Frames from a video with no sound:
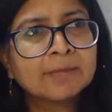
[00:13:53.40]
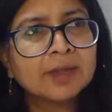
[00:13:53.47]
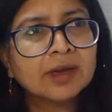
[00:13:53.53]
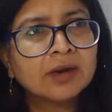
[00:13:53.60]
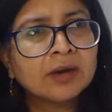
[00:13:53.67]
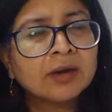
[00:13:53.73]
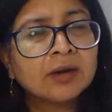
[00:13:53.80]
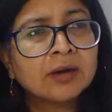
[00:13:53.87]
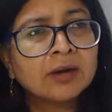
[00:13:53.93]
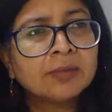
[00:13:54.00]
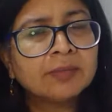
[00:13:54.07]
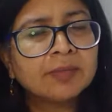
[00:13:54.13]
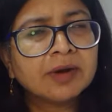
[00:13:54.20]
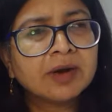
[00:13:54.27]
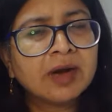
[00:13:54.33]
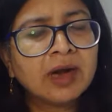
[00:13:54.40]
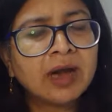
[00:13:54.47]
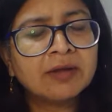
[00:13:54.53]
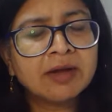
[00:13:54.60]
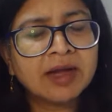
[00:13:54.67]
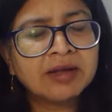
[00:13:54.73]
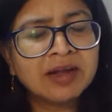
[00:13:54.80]

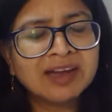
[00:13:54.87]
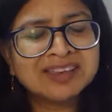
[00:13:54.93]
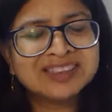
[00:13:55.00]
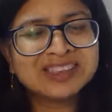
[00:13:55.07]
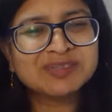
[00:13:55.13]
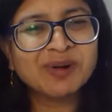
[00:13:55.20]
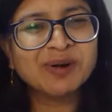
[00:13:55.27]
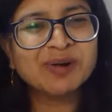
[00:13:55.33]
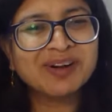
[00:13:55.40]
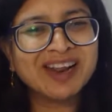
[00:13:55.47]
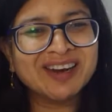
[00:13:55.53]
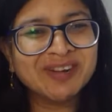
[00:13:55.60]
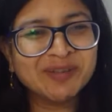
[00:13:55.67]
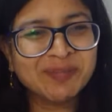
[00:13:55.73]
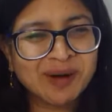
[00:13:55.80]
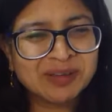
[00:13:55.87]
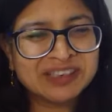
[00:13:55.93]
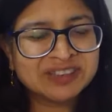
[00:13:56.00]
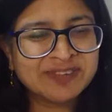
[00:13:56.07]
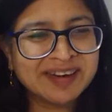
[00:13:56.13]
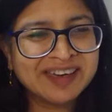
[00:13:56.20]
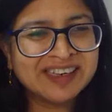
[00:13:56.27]
I just want to tell you about
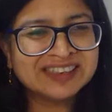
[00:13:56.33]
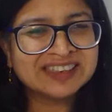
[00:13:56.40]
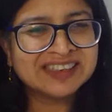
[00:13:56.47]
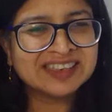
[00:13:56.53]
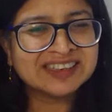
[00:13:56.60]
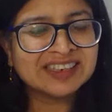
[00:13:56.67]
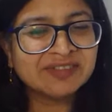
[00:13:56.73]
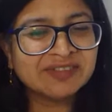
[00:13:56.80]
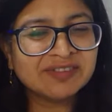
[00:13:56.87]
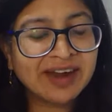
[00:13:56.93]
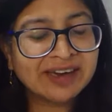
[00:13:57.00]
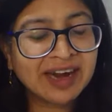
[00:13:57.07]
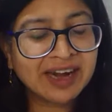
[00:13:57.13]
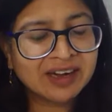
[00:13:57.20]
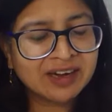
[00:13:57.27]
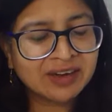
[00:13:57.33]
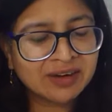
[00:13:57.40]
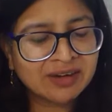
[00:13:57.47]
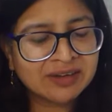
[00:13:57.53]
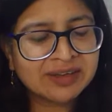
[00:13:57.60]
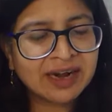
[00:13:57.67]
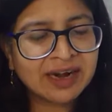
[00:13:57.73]
this funny incident. In fact,
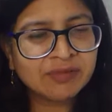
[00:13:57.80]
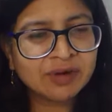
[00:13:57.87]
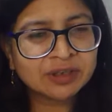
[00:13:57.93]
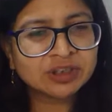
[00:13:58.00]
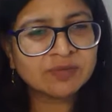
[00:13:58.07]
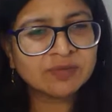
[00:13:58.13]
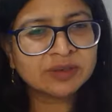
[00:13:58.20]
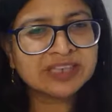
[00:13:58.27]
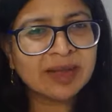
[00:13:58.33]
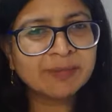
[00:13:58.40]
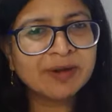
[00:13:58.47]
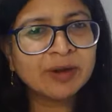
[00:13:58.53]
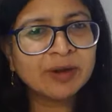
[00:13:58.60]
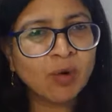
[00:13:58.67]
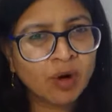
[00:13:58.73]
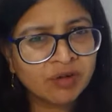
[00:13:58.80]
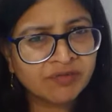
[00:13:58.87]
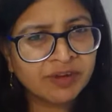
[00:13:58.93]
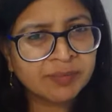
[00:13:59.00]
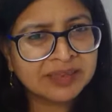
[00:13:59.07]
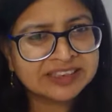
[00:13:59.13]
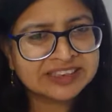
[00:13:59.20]
that workshop was happening on
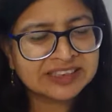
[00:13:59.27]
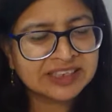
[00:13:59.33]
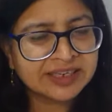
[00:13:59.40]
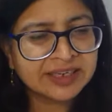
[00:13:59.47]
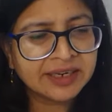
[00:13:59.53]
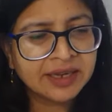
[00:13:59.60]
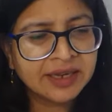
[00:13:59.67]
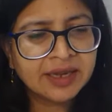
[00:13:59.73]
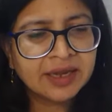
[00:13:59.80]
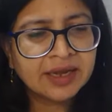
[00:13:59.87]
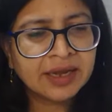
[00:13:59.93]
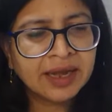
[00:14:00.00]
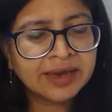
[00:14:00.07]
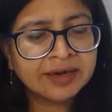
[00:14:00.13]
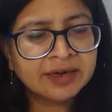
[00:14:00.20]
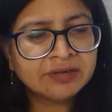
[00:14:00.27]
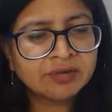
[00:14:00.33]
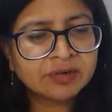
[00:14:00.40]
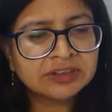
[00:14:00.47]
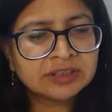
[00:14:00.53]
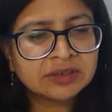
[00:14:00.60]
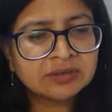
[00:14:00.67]
Women's Day, and it
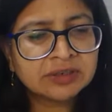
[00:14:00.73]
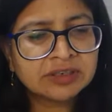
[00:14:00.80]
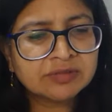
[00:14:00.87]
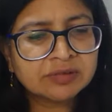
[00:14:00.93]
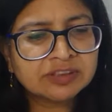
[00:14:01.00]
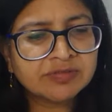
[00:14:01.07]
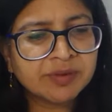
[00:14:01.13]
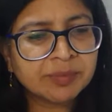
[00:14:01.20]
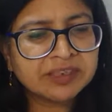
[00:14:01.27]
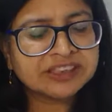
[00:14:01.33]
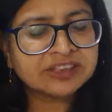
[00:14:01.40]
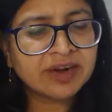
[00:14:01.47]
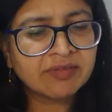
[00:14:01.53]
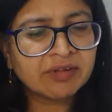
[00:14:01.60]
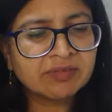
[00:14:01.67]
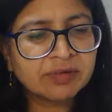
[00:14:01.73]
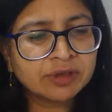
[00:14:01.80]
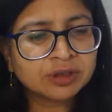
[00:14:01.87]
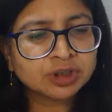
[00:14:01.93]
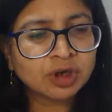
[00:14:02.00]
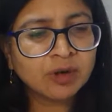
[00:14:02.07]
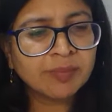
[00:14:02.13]
was a women's travel
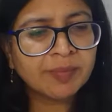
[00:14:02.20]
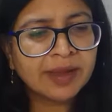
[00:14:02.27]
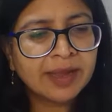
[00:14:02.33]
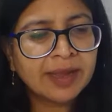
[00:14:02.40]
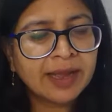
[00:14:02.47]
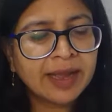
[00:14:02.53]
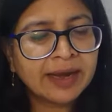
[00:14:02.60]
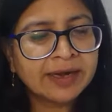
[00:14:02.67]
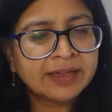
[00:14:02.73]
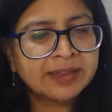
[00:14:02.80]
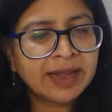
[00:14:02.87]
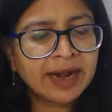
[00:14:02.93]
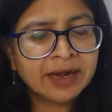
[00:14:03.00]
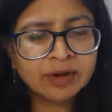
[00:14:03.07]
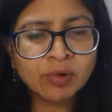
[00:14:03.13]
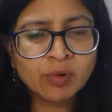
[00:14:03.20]
workshop. And in that